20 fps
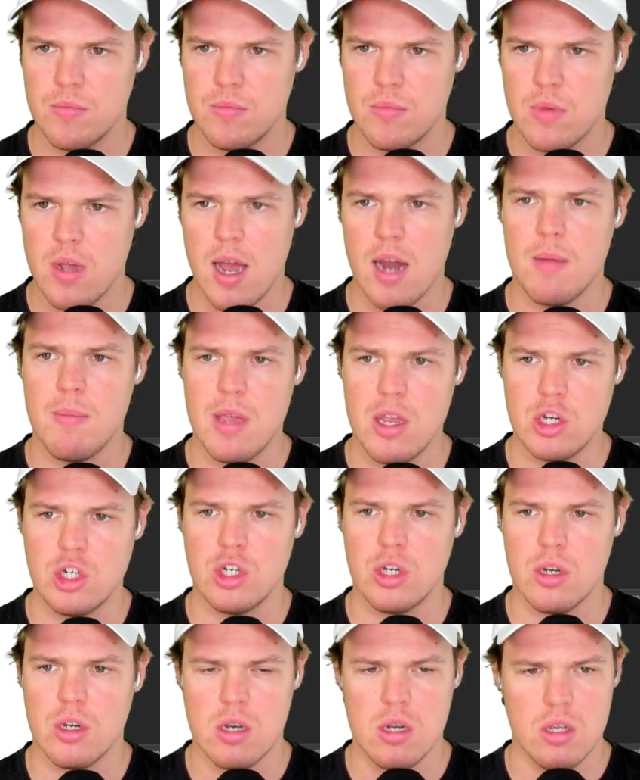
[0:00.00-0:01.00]

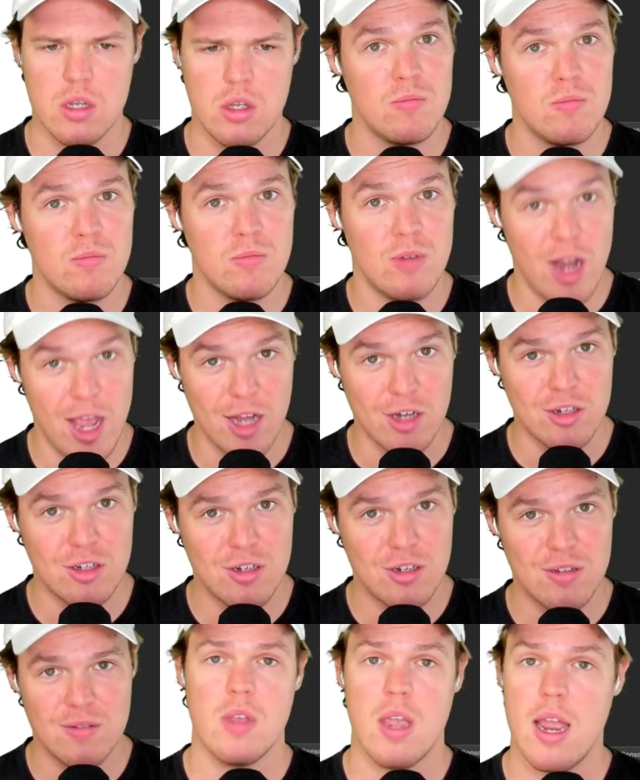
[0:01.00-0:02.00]
Automation. Next.
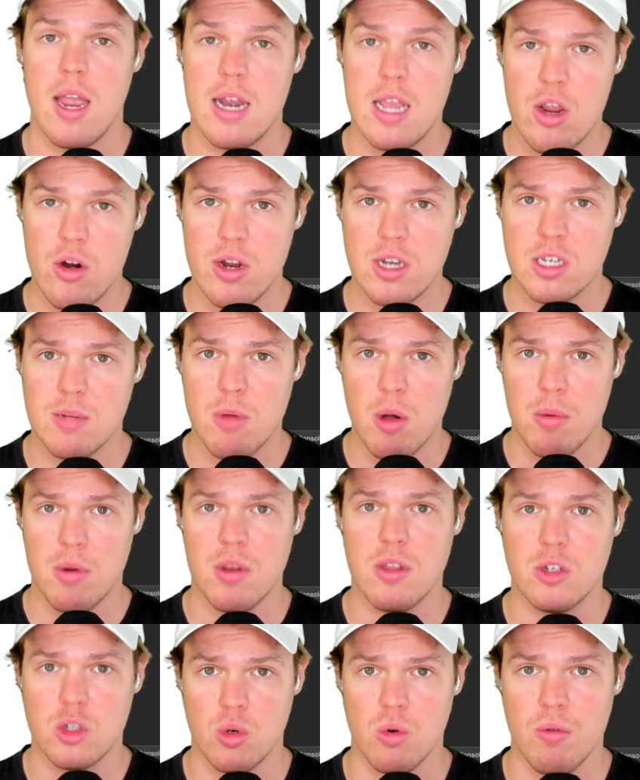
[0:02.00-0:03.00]
And here is the moment of the
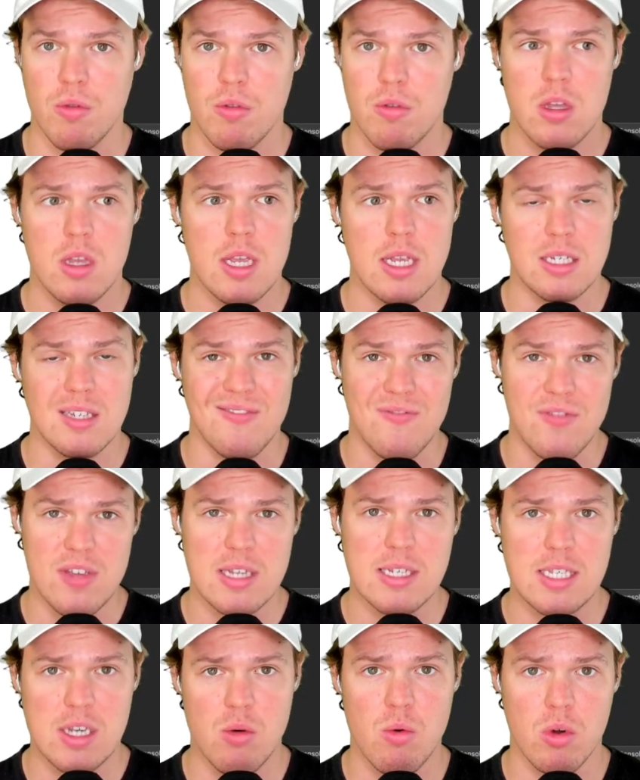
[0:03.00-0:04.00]
truth is a
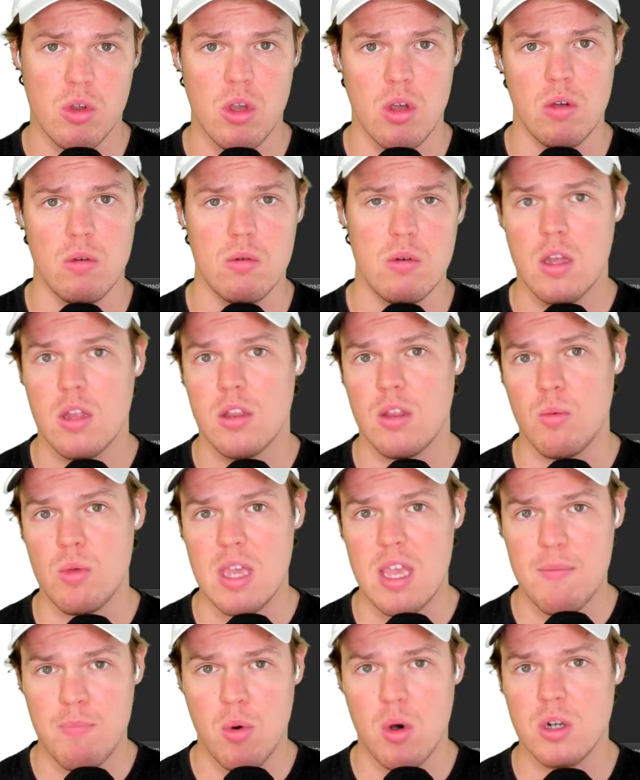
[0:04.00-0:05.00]
V0 code that we
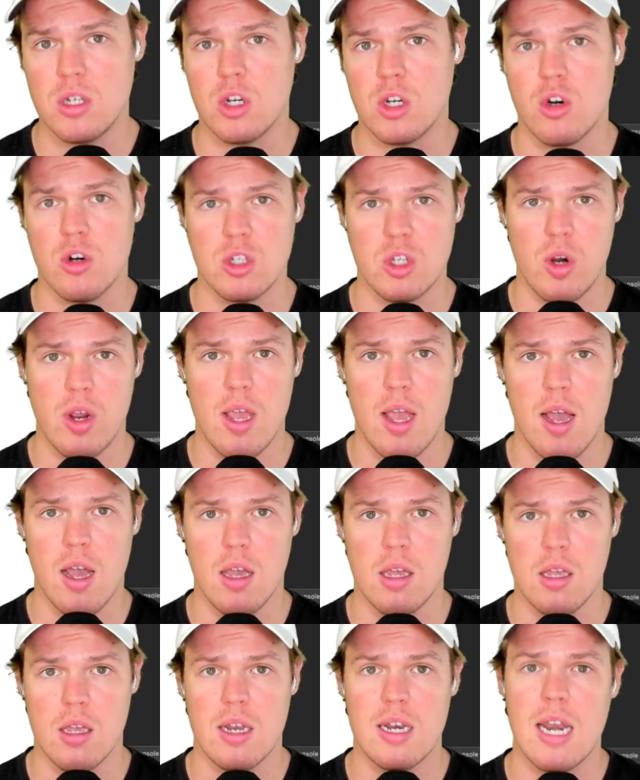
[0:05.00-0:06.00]
import into Cursor
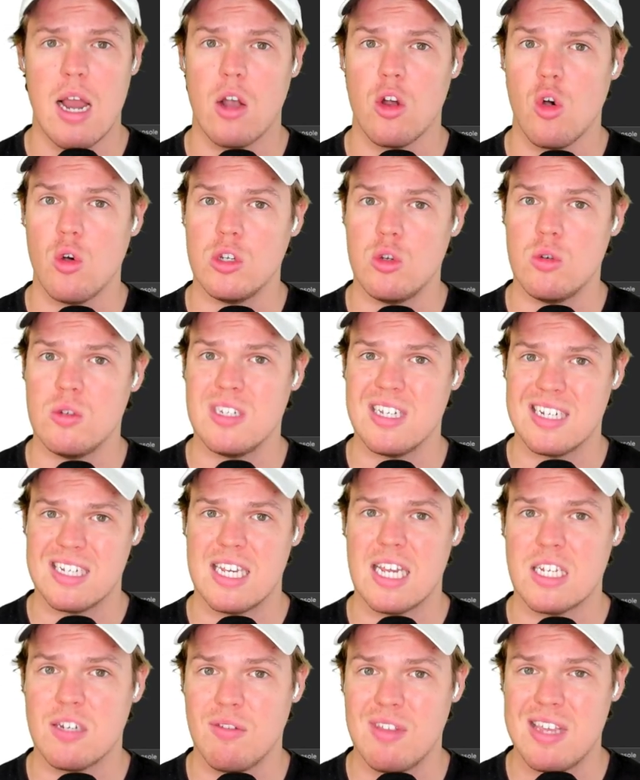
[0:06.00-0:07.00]
AI now going to
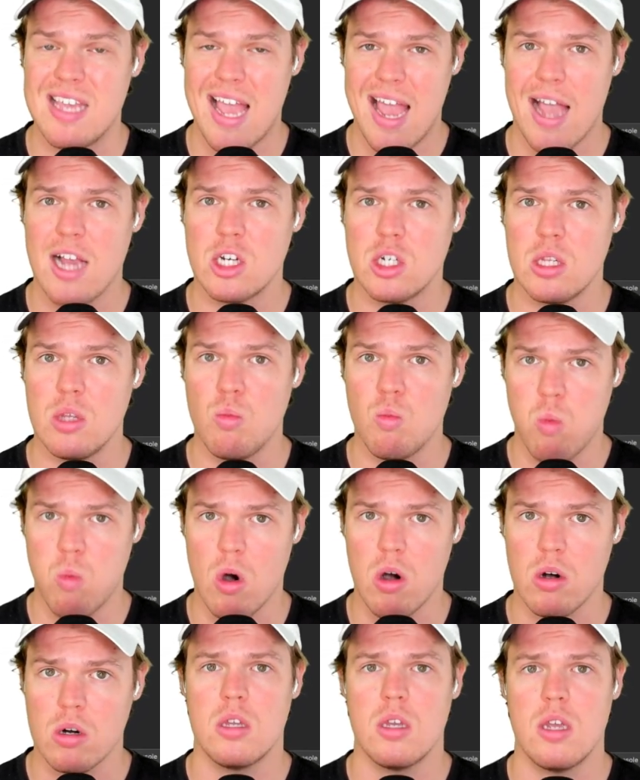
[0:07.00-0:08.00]
successfully actually
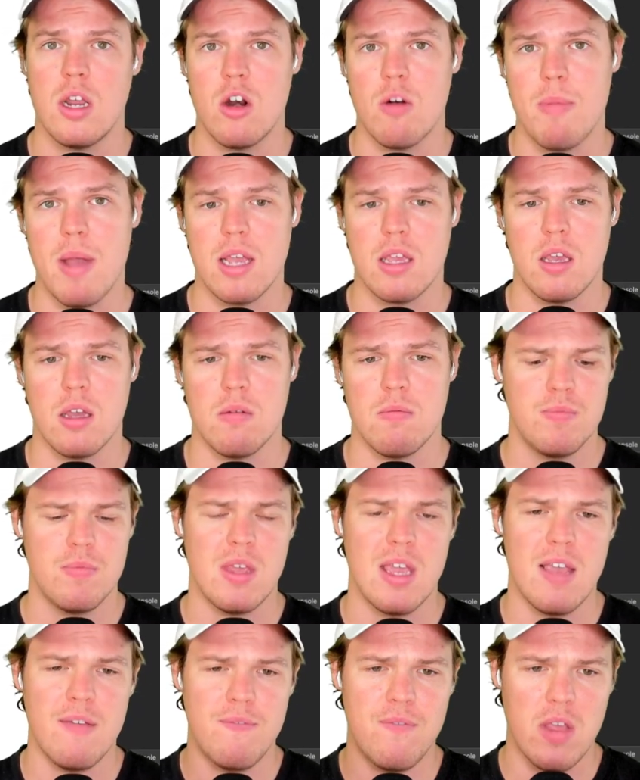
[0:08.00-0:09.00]
work in our backend.
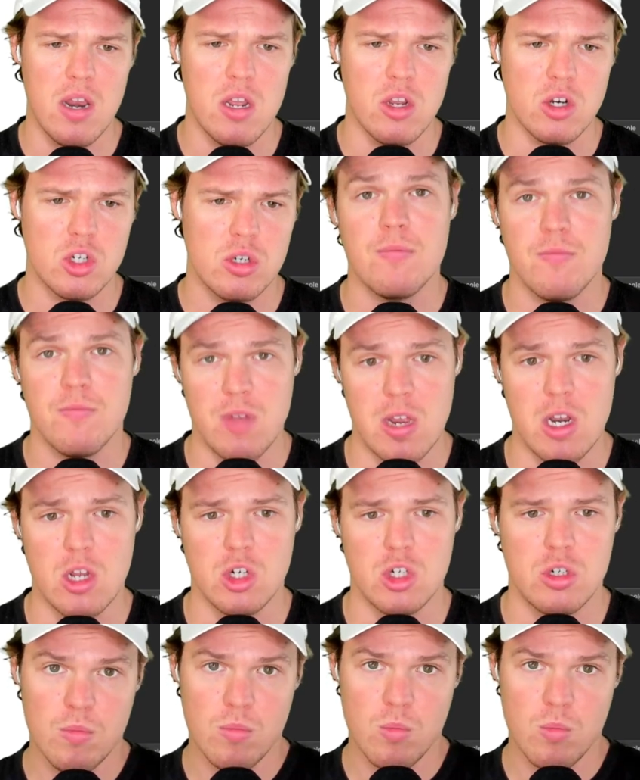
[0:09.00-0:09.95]
Hit finish, finish.